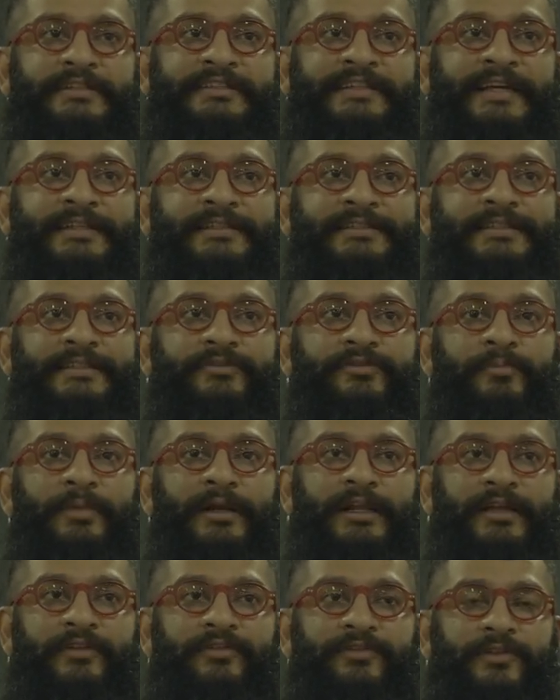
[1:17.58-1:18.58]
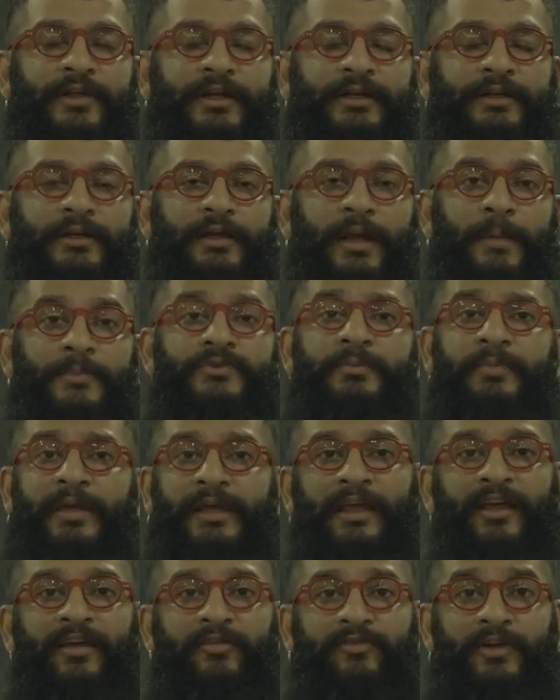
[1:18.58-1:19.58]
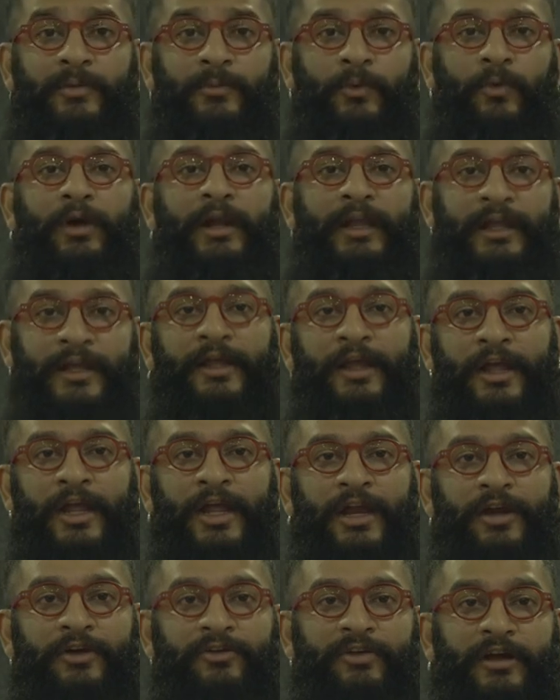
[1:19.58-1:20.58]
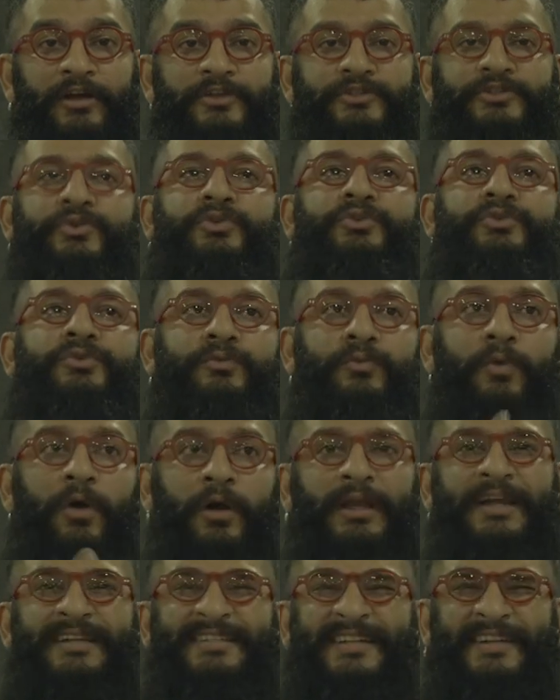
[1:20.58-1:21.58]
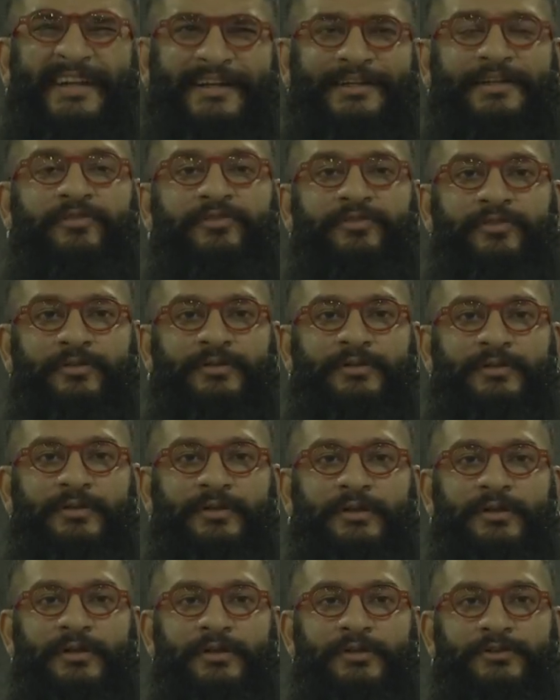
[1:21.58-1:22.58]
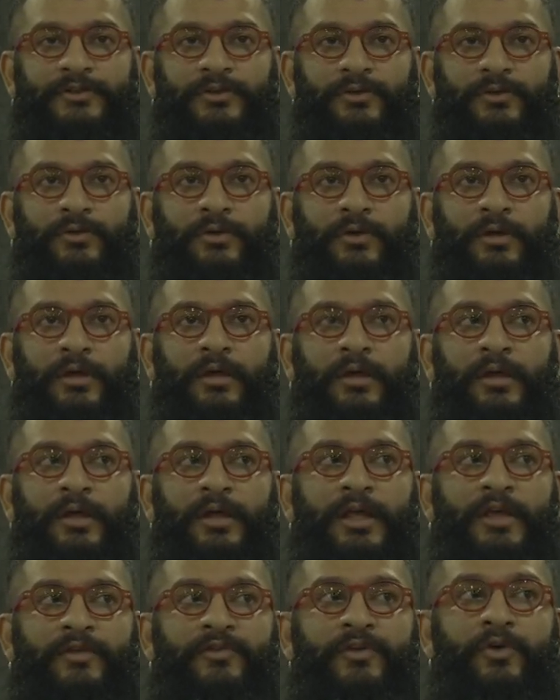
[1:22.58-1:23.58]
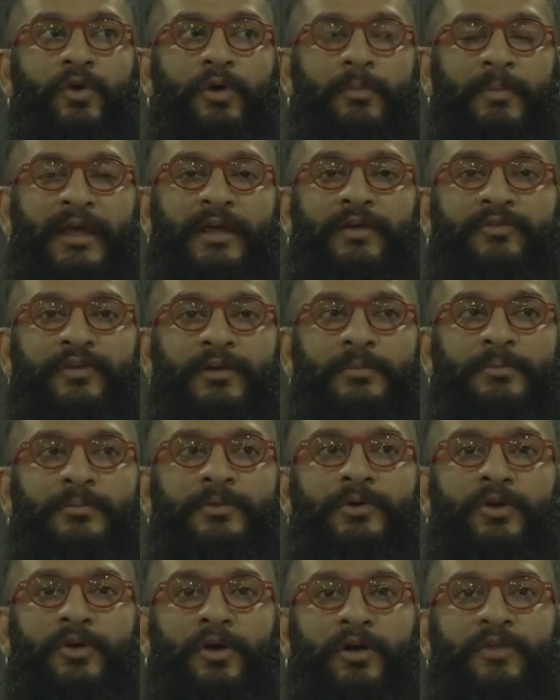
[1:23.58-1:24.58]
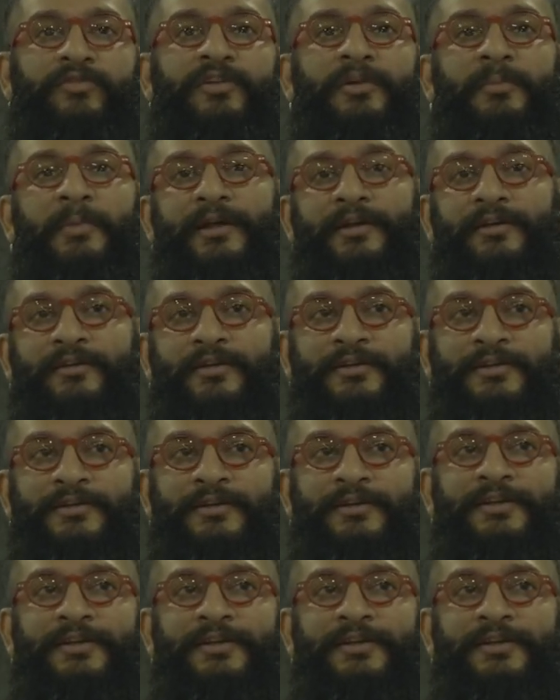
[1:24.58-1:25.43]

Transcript: the sense of belief that comes with making a film only triggers you to want. It's addictive. So if you don't make a film, you're not a filmmaker.